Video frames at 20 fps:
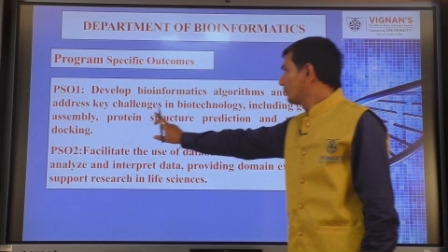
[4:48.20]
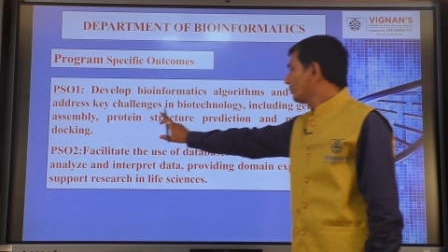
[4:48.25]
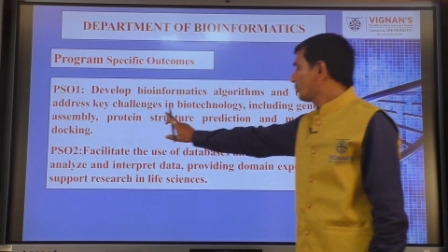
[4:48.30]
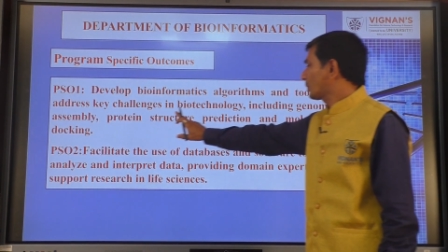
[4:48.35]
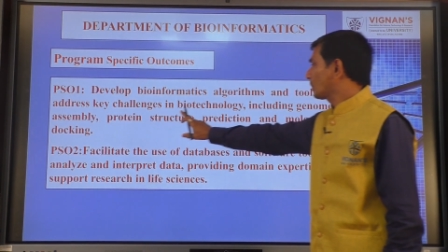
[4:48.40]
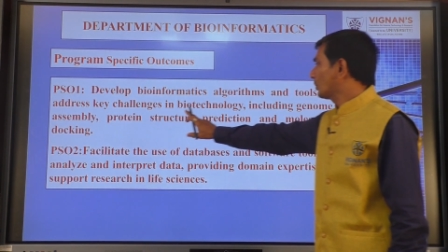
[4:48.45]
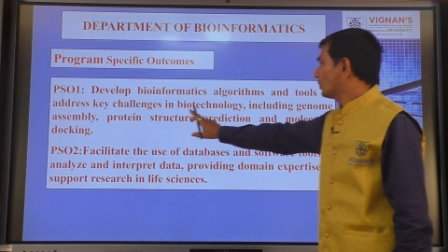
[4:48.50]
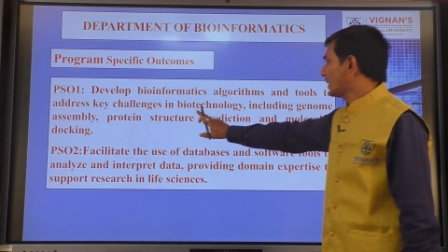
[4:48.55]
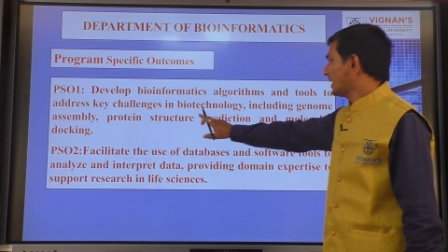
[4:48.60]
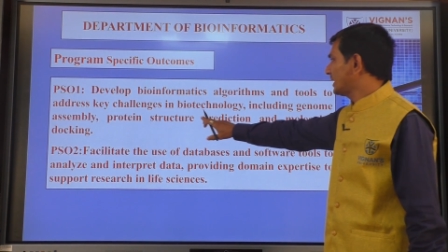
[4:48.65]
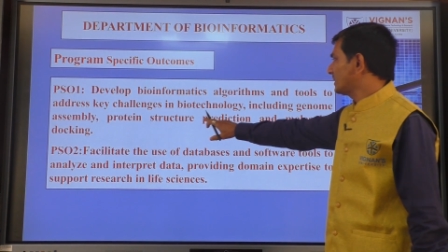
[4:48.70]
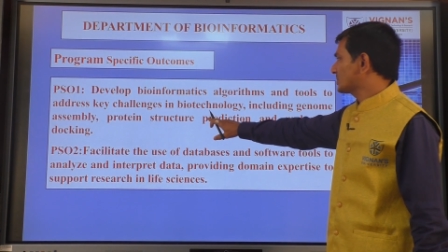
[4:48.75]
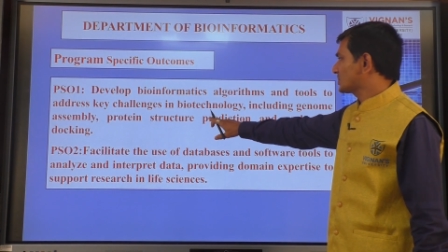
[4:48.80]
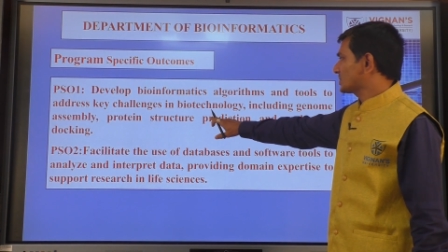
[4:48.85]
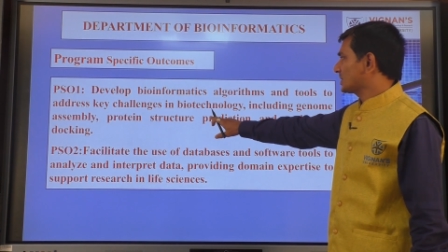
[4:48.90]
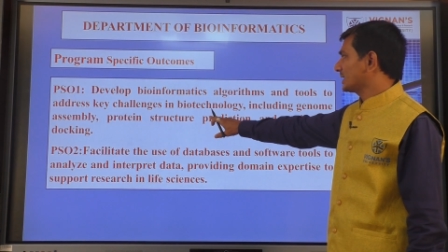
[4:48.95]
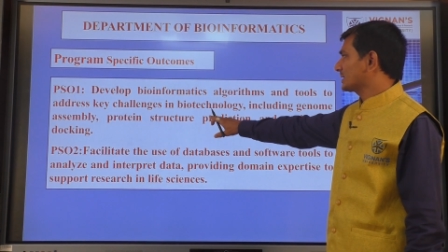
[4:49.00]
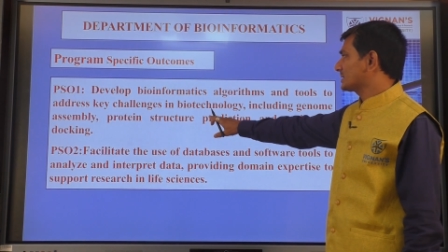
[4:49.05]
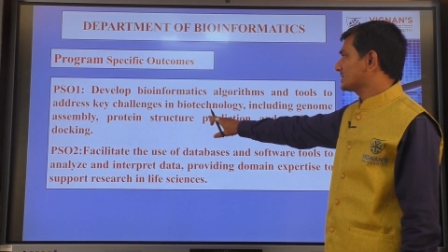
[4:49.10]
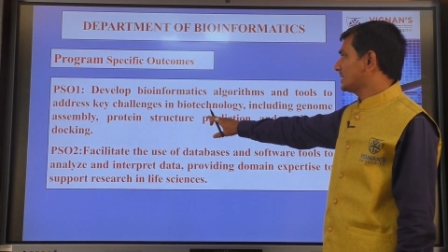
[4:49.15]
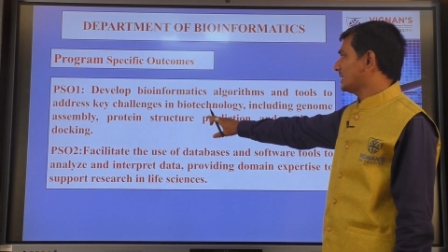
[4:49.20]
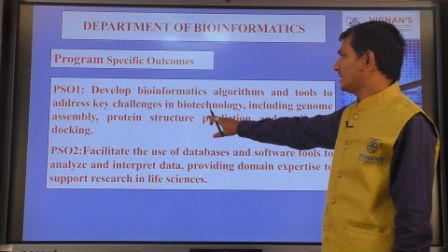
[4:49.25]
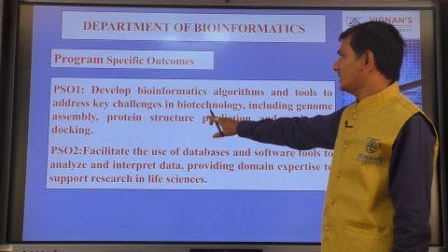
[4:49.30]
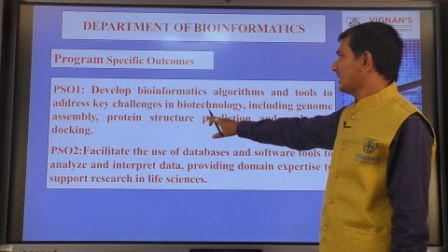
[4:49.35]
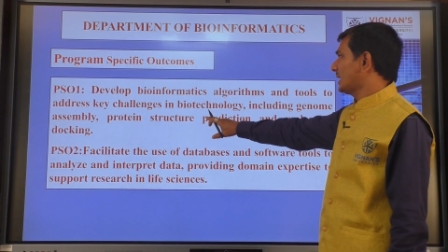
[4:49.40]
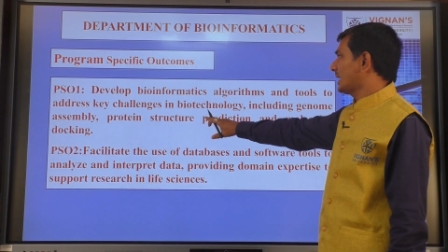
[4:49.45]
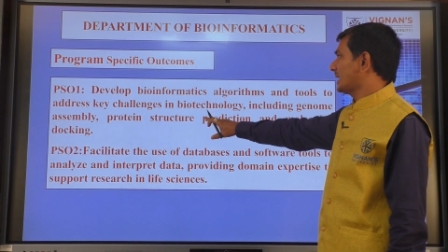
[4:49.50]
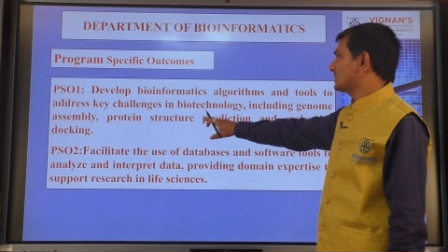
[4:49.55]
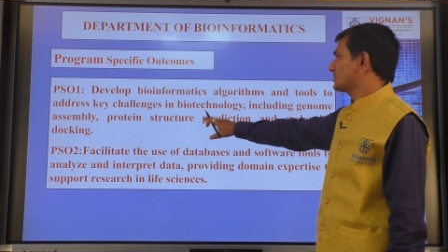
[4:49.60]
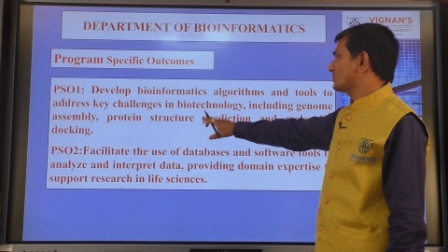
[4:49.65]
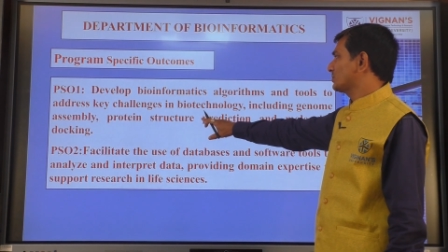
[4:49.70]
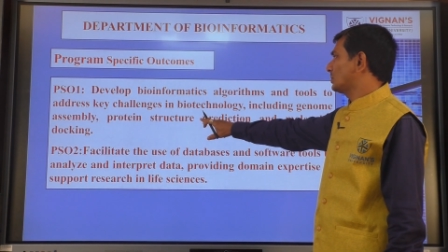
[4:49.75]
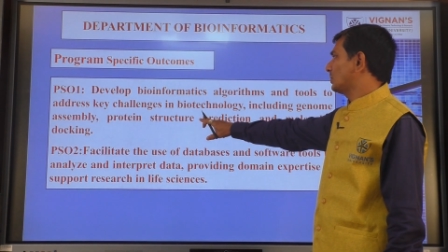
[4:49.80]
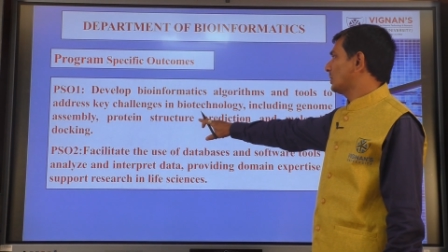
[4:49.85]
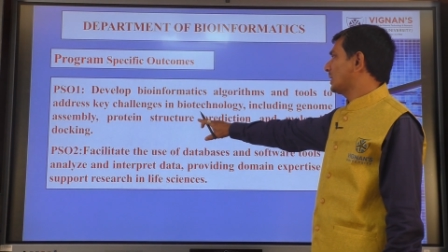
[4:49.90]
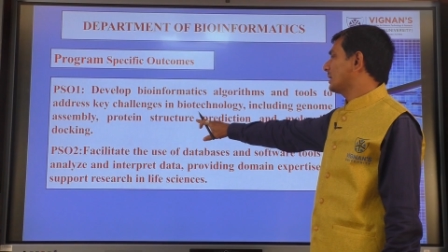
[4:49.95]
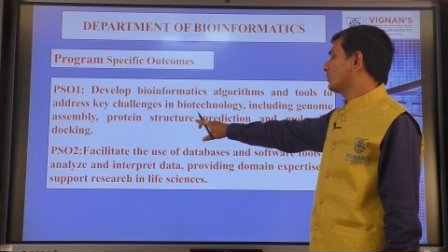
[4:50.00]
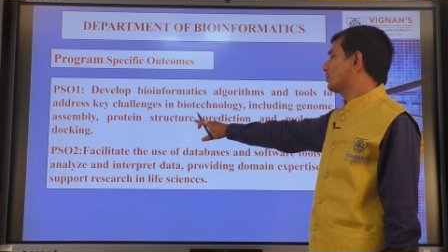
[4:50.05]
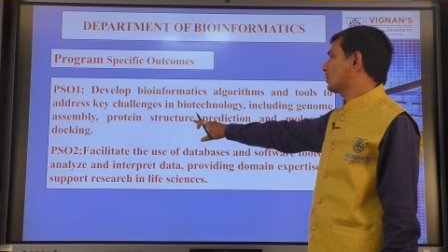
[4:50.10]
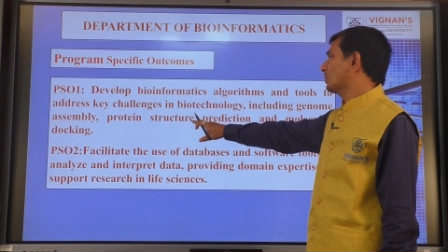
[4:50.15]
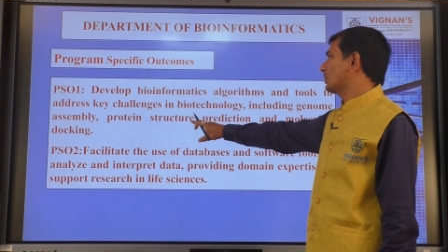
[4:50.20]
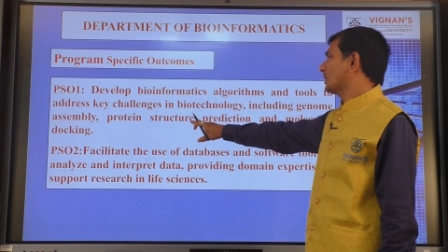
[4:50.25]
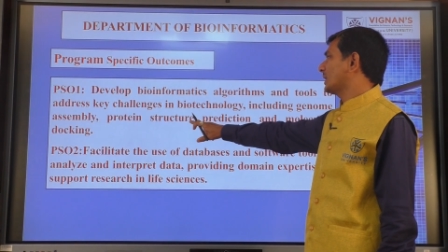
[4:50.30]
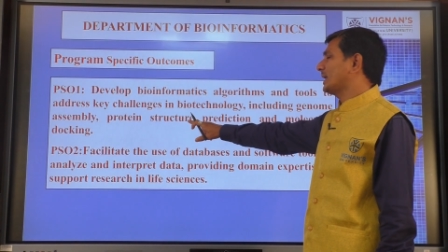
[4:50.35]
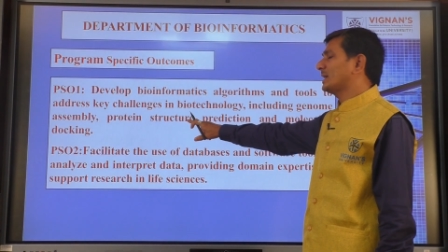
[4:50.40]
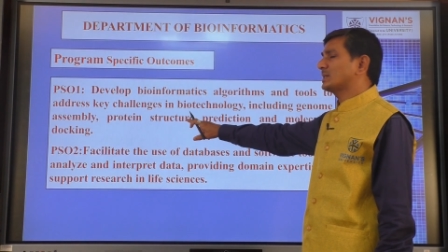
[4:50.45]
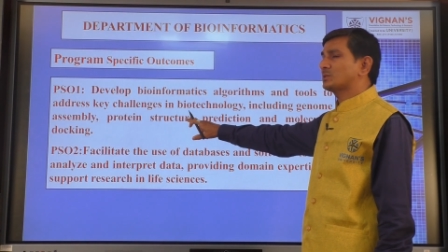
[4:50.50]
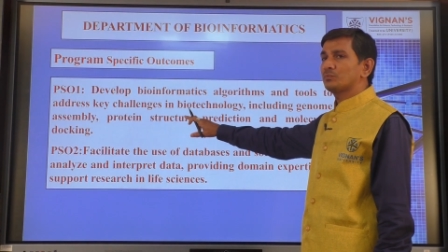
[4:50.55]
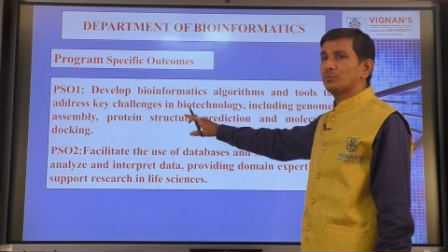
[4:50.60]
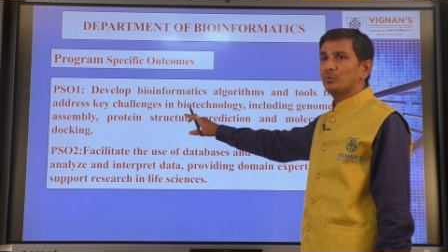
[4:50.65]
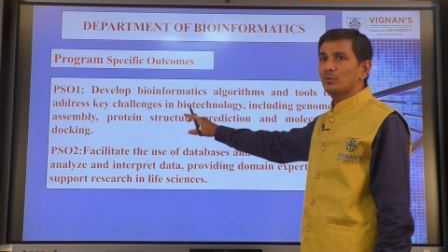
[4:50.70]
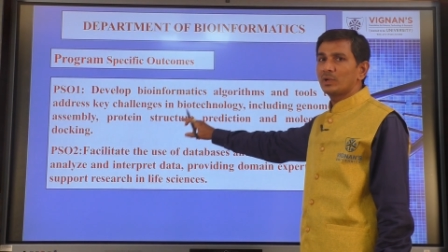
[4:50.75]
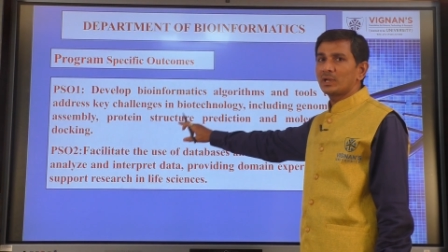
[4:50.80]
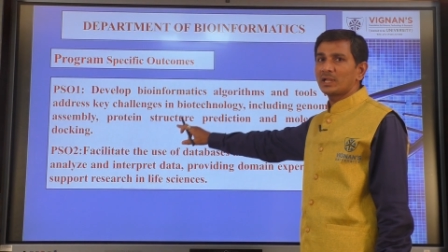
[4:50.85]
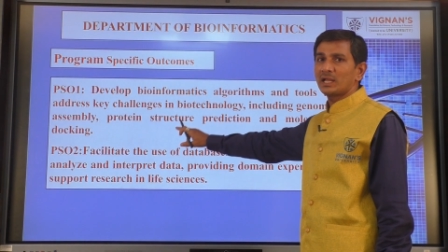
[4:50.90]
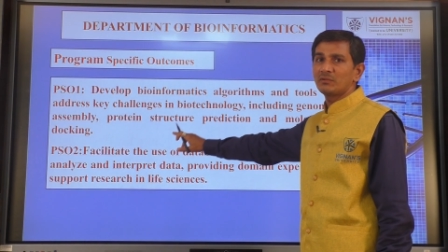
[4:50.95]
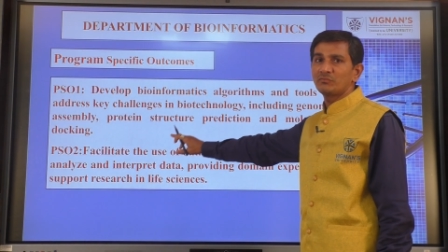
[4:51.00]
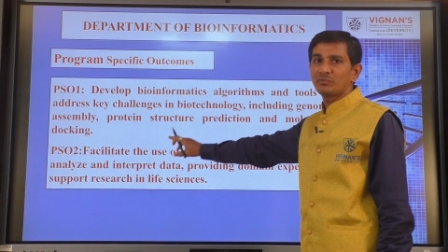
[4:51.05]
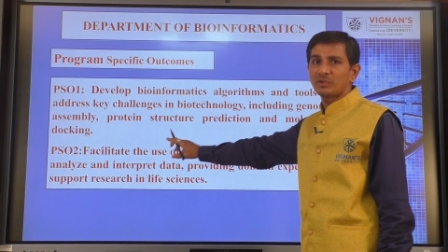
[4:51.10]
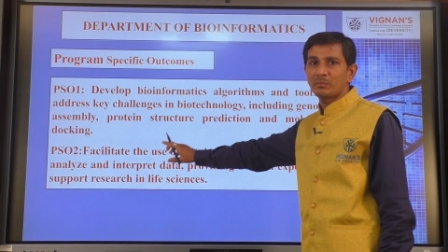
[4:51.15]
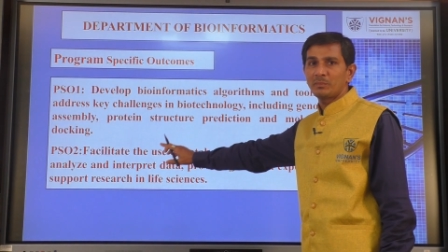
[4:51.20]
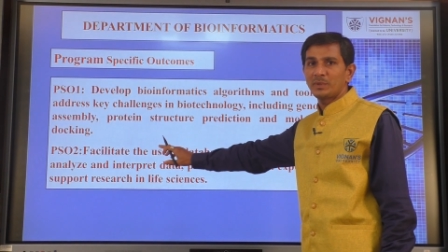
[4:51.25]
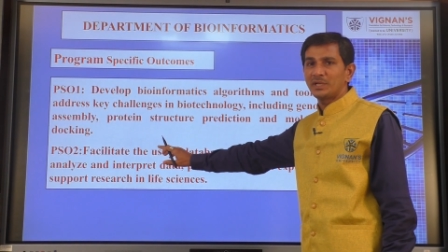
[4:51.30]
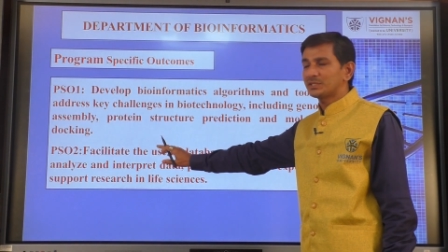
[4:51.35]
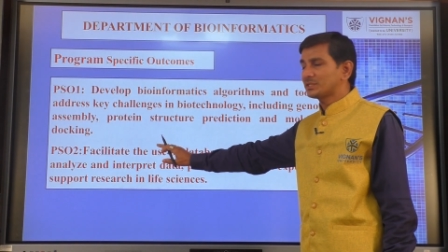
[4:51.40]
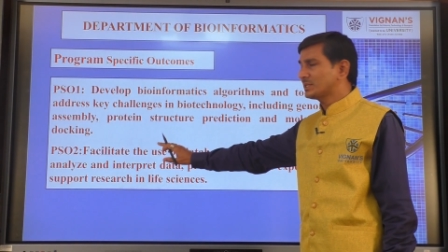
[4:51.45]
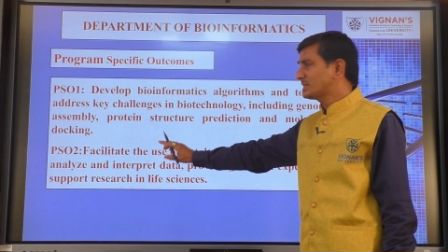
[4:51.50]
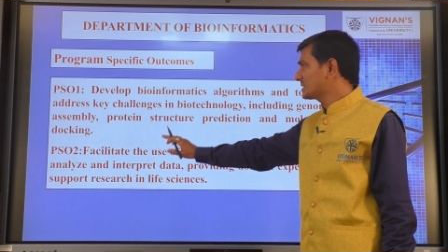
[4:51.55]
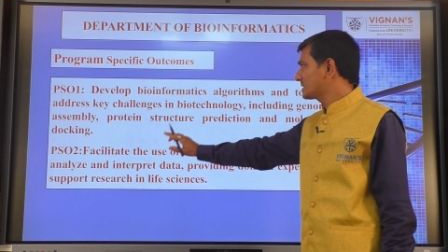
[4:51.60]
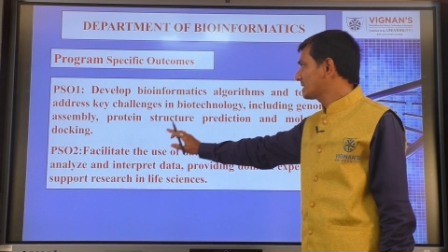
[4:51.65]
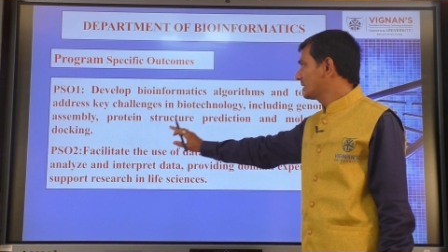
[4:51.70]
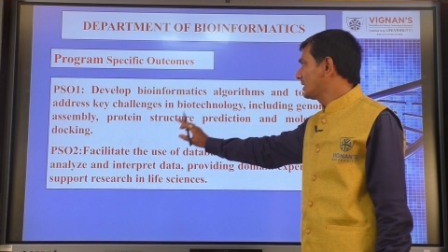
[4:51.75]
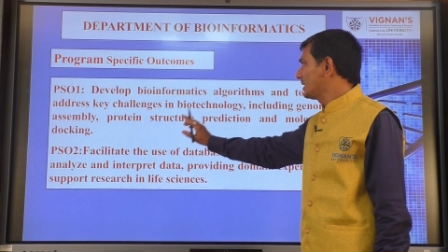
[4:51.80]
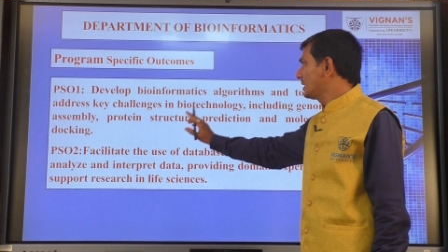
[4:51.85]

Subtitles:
protein structure. As we know, like protein has 4 conformations: